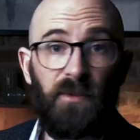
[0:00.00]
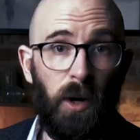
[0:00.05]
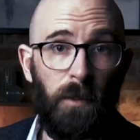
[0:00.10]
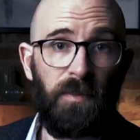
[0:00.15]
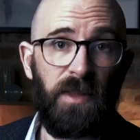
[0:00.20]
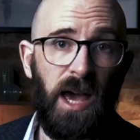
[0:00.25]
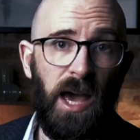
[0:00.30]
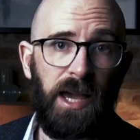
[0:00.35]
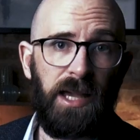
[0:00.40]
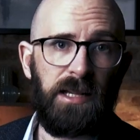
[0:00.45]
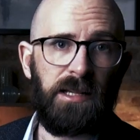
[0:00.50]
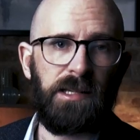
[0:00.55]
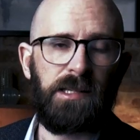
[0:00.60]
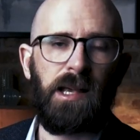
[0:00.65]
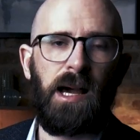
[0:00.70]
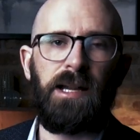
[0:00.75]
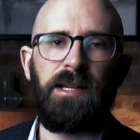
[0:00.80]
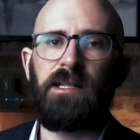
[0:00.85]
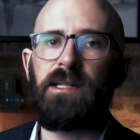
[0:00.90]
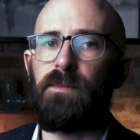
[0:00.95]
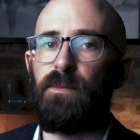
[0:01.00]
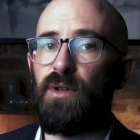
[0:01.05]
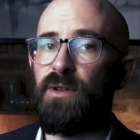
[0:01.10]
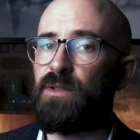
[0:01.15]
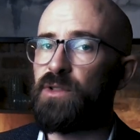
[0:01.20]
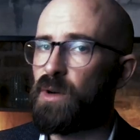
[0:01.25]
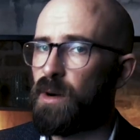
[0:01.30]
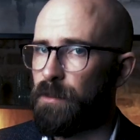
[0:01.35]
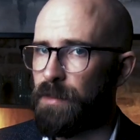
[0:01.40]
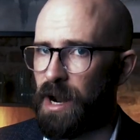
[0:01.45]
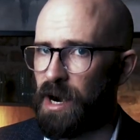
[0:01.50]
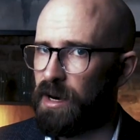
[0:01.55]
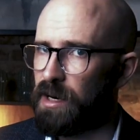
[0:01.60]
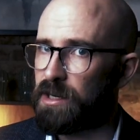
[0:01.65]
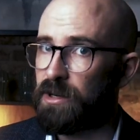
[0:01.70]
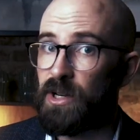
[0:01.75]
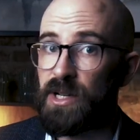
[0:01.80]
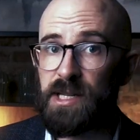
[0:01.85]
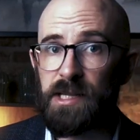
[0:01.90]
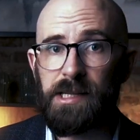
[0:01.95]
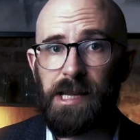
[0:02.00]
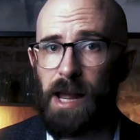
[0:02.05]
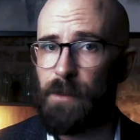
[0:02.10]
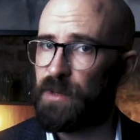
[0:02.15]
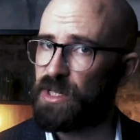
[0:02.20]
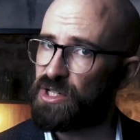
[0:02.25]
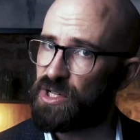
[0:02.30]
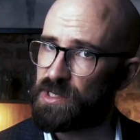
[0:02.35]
From there, he decided to move to America and establish